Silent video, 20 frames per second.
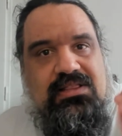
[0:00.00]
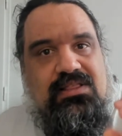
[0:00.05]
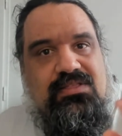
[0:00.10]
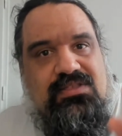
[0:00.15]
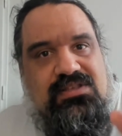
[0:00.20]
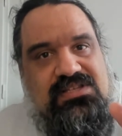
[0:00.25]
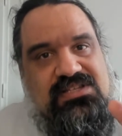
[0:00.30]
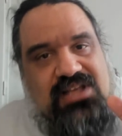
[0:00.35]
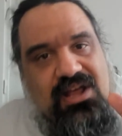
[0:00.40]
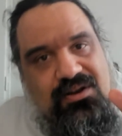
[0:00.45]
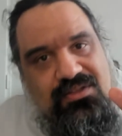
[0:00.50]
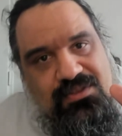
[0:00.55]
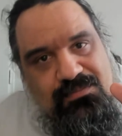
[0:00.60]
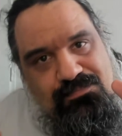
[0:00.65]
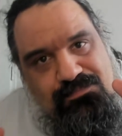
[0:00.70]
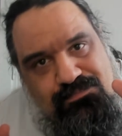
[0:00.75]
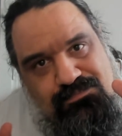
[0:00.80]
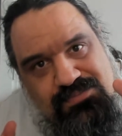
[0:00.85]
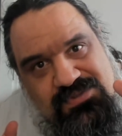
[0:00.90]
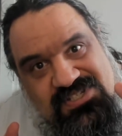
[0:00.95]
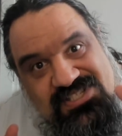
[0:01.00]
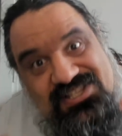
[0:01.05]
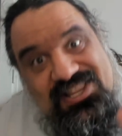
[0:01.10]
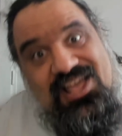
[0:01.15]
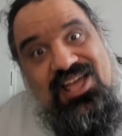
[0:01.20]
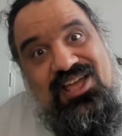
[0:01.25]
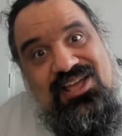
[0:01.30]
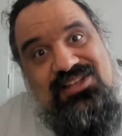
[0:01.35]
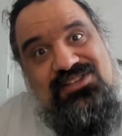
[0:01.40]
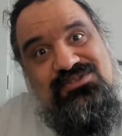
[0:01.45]
These are the
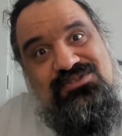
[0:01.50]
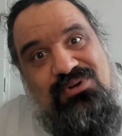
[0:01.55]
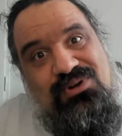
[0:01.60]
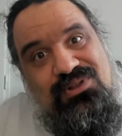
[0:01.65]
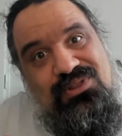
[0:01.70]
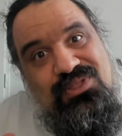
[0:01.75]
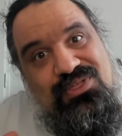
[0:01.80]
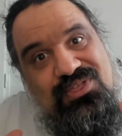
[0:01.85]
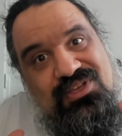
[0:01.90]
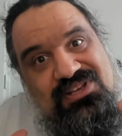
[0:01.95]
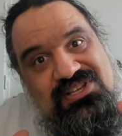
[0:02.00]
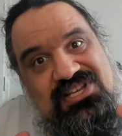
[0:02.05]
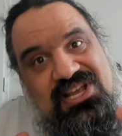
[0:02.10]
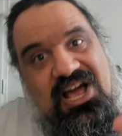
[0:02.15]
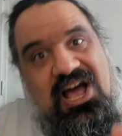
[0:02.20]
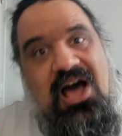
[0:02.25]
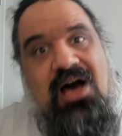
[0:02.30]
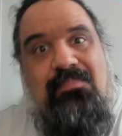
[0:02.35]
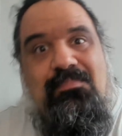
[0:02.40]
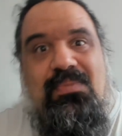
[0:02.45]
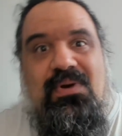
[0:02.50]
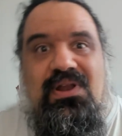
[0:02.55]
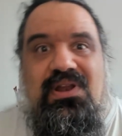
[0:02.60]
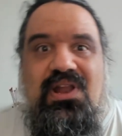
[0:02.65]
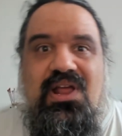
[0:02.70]
states things happen